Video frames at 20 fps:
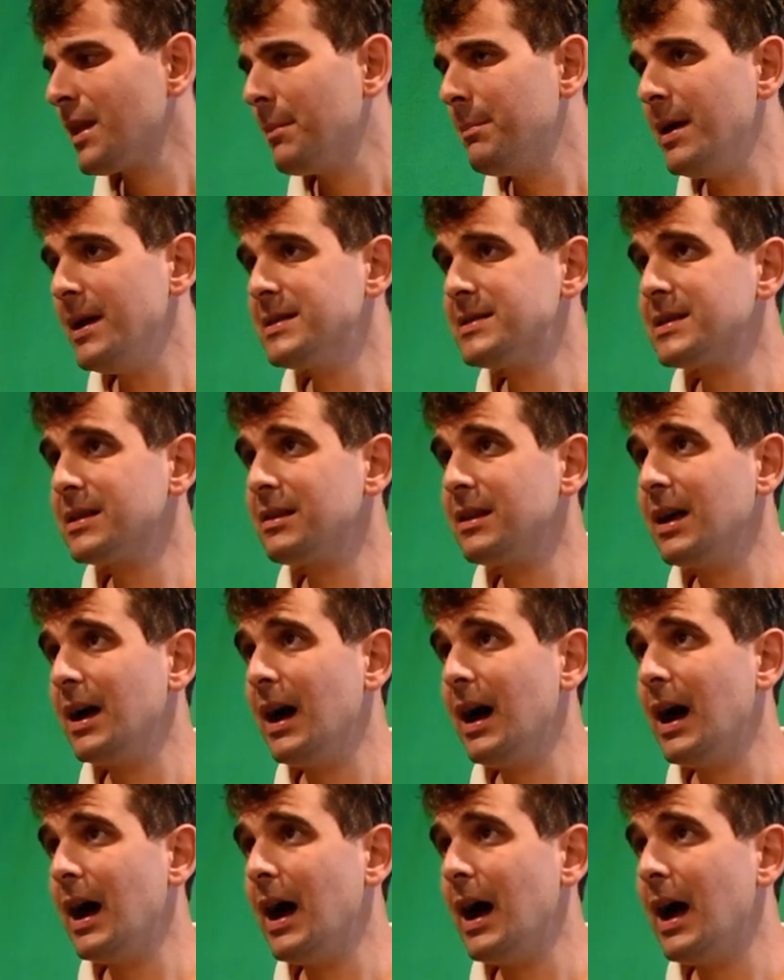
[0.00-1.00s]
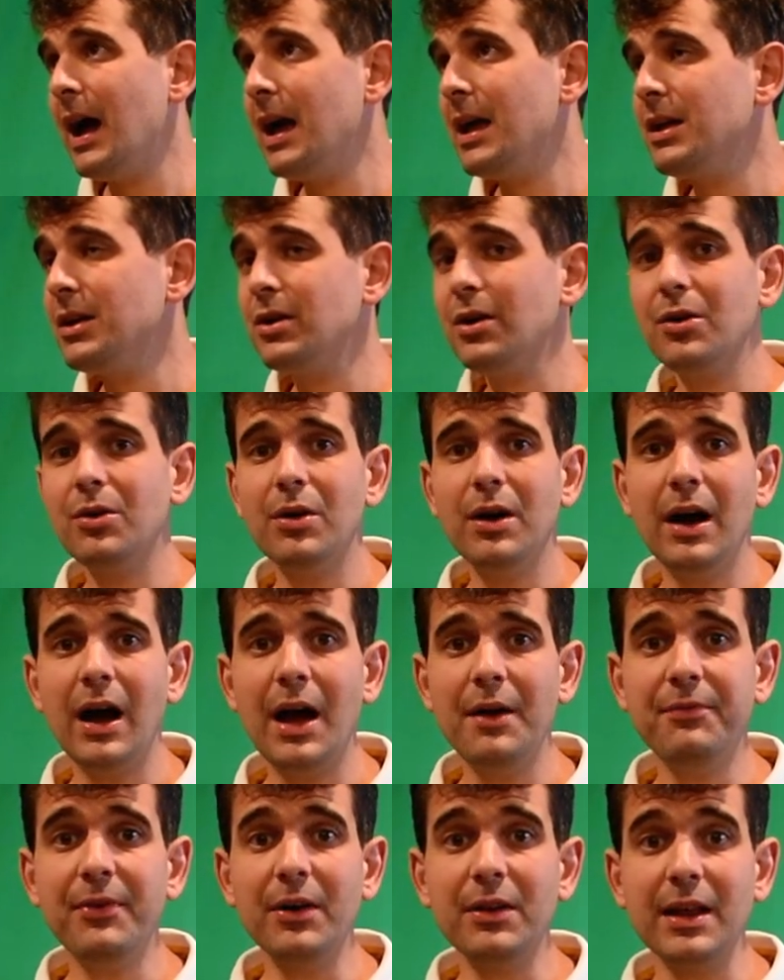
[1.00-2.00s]
basically,
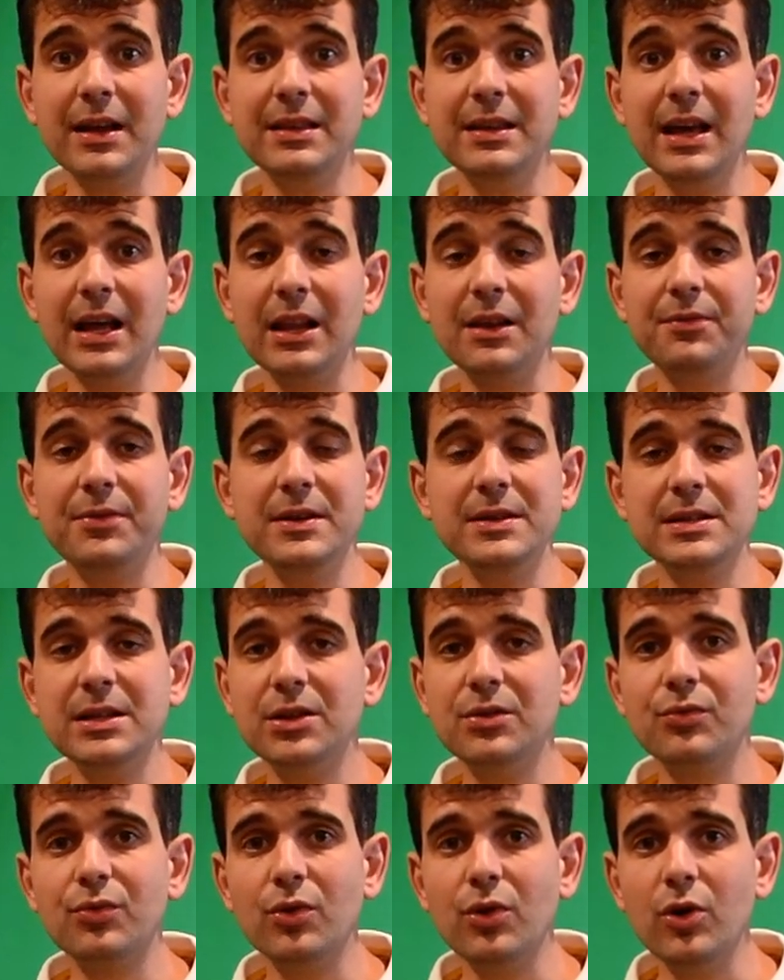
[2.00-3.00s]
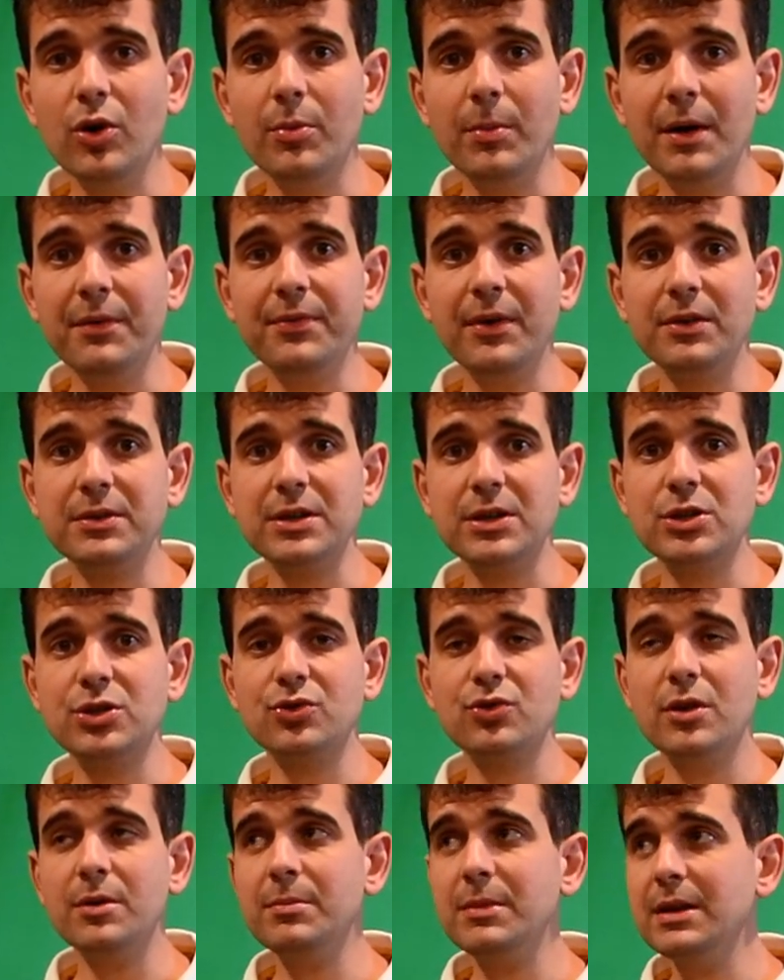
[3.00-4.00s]
I felt like the elephant in the room. I felt
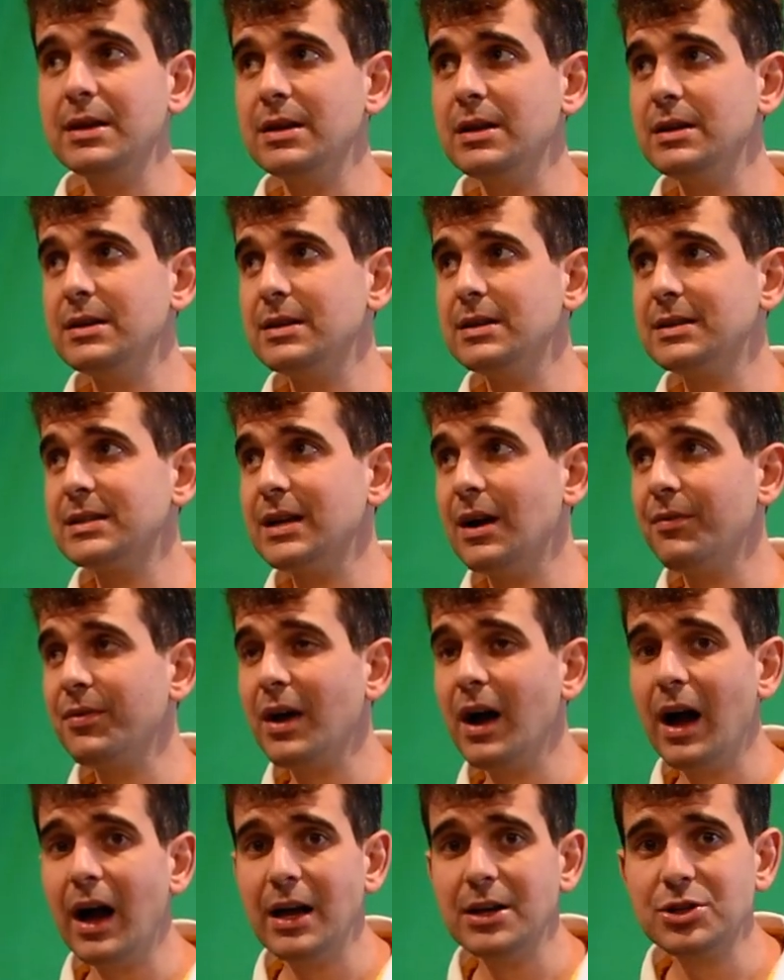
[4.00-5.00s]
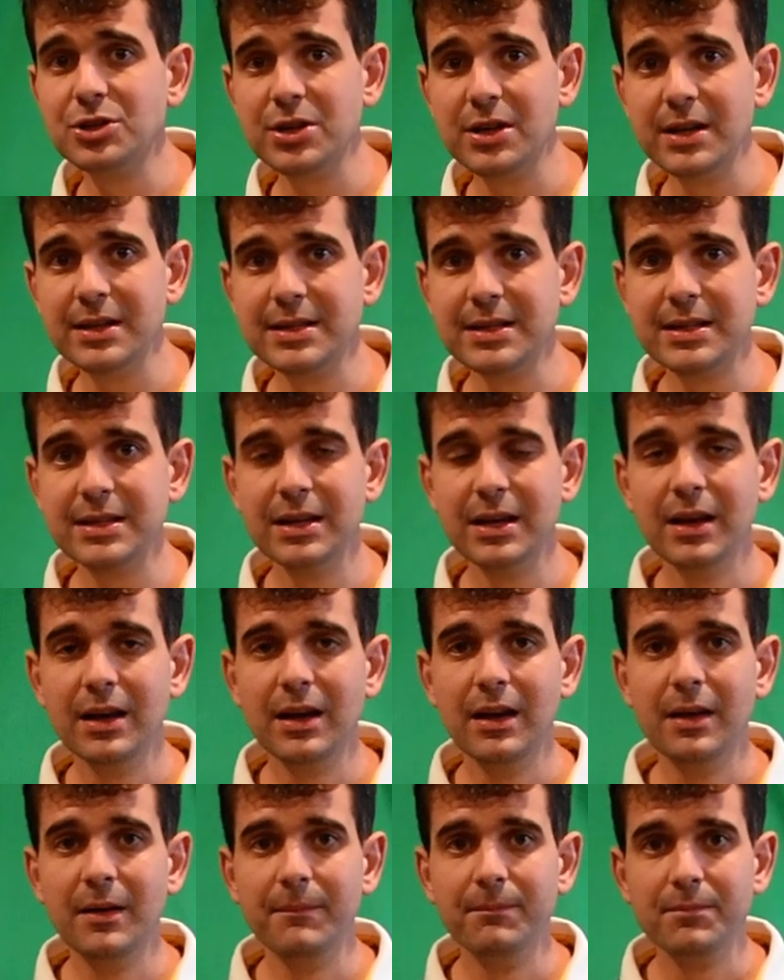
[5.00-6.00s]
extremely self-conscious.
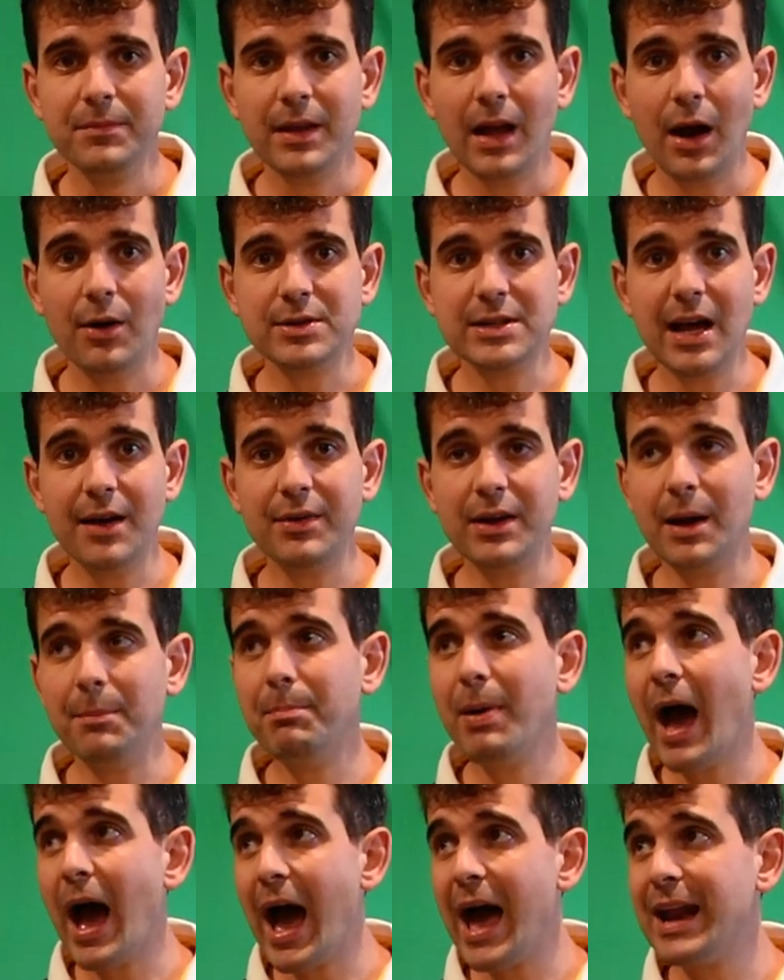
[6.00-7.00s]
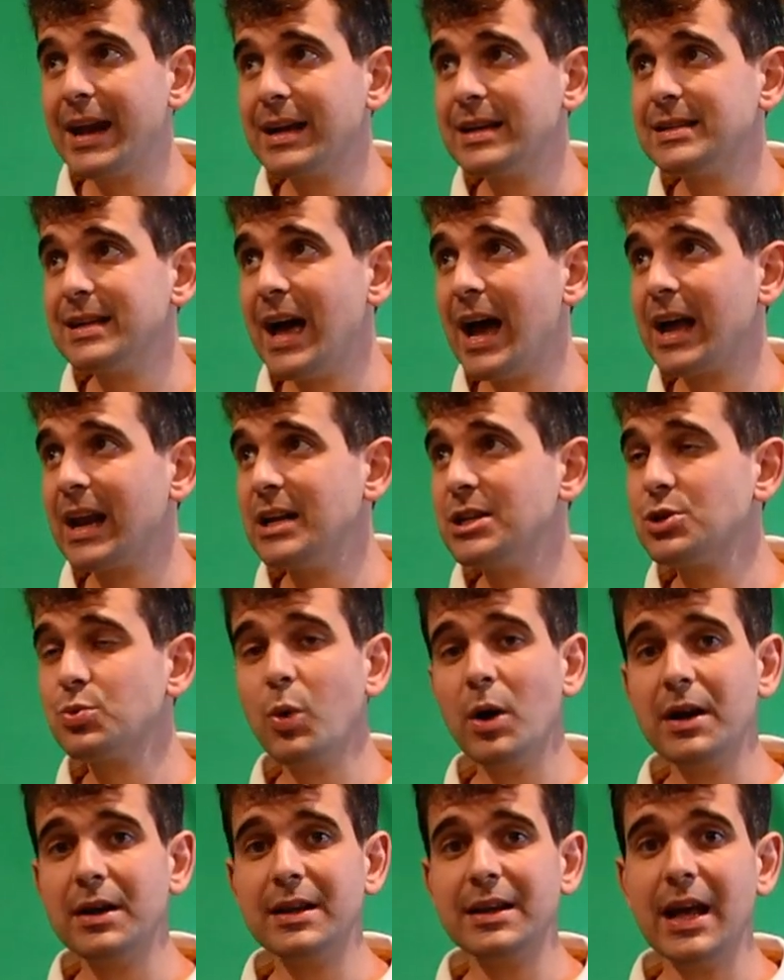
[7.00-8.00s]
I was having a panic attack, and I just
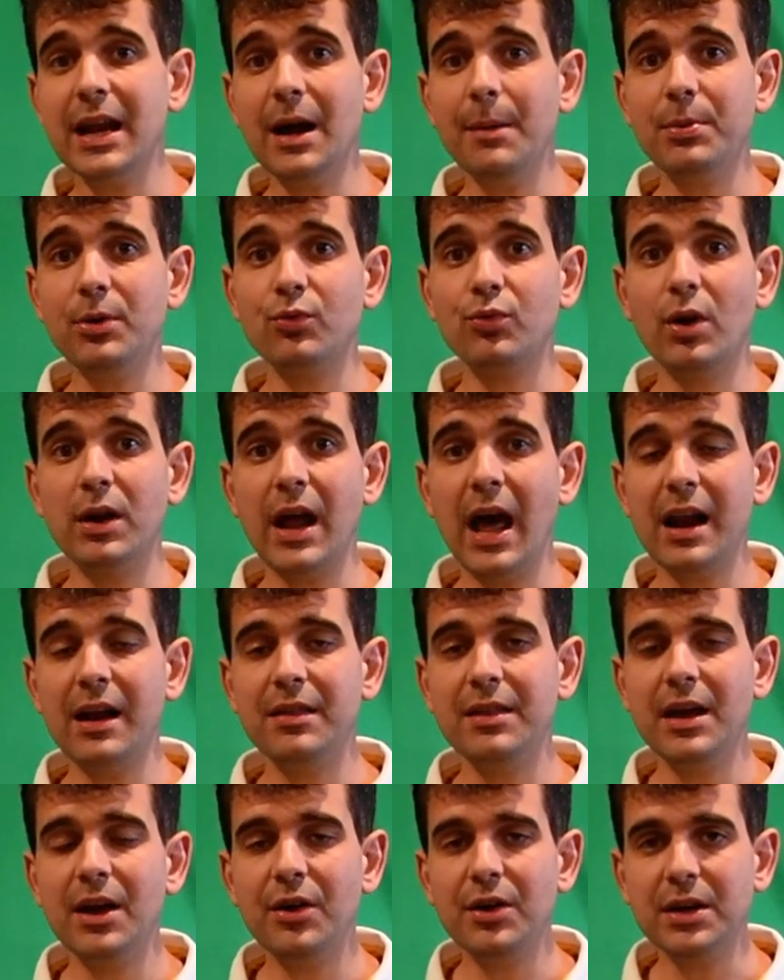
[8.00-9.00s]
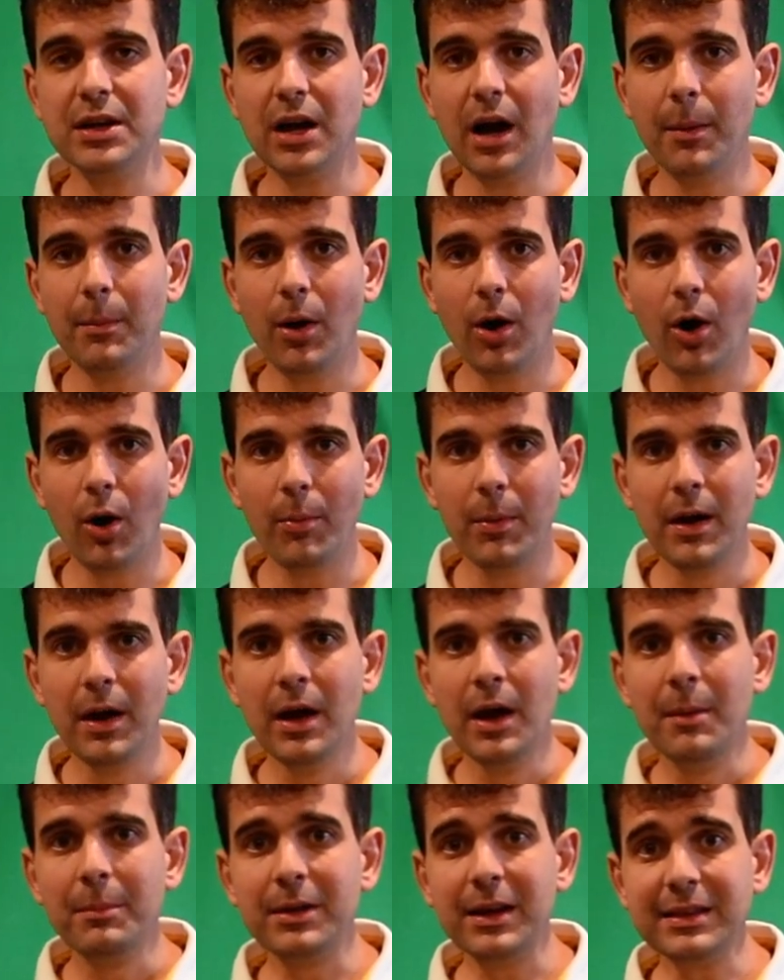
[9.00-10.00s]
wanted to get up and run out of there and come home.
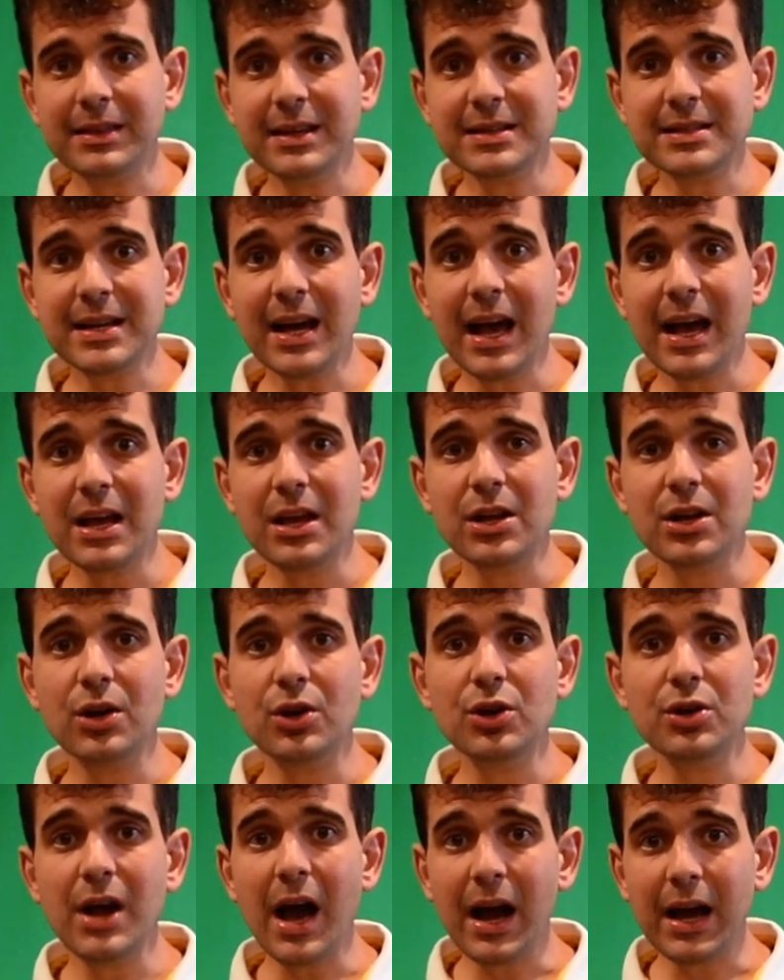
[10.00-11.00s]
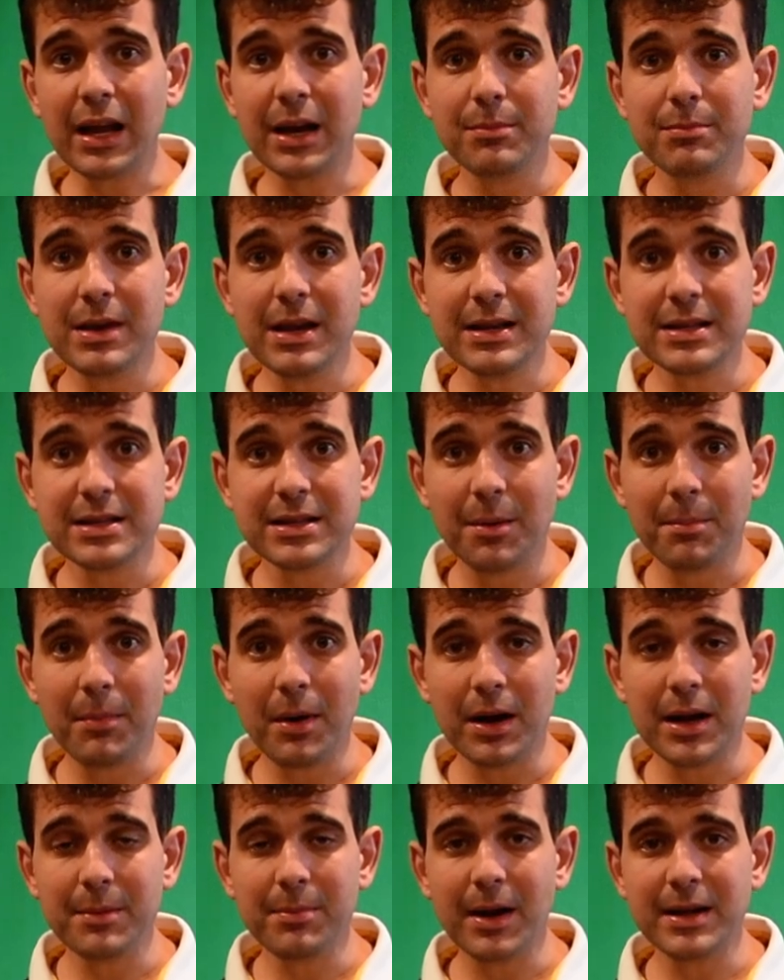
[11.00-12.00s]
But like they say, you know, you're not going to meet
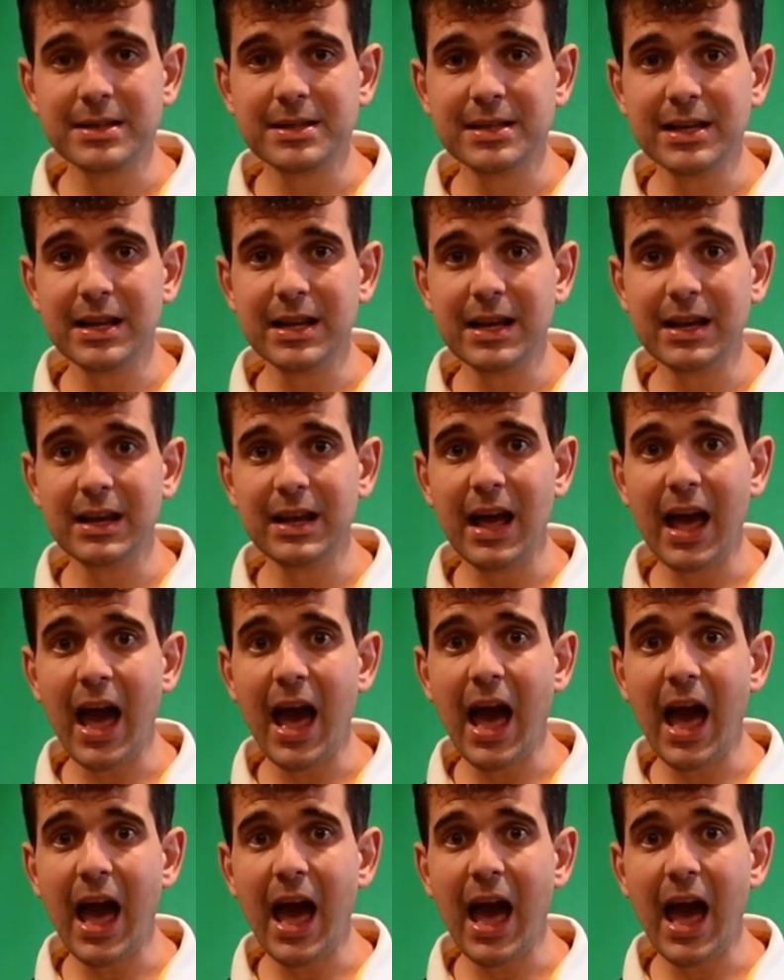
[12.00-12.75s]
somebody by sitting